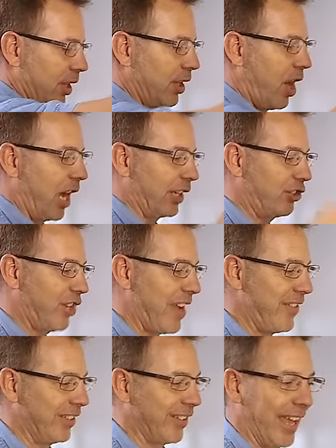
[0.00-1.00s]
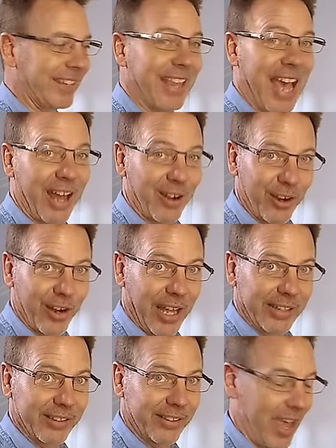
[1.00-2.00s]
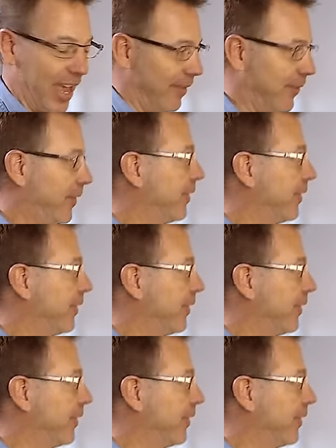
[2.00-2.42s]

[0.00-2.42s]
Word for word: long shavings like that are not safe.